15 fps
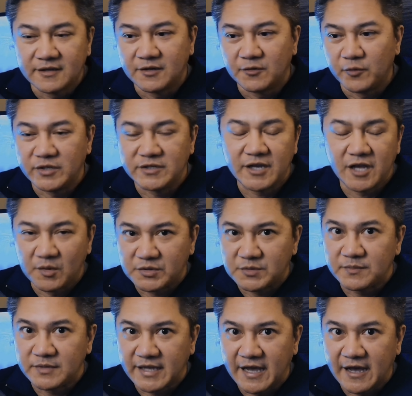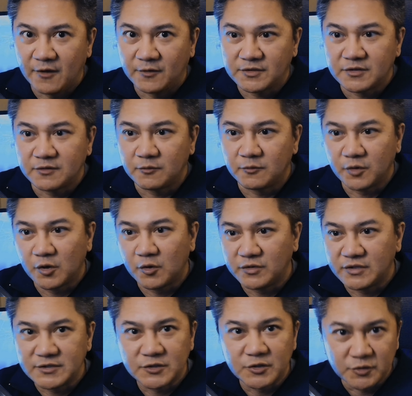which helps me out grow
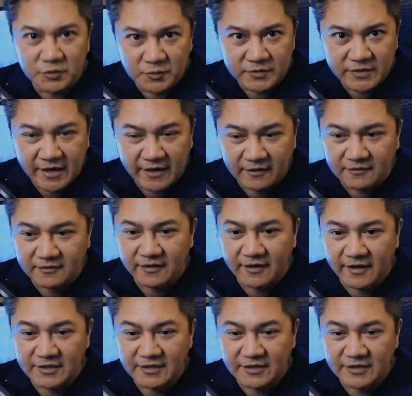this YouTube channel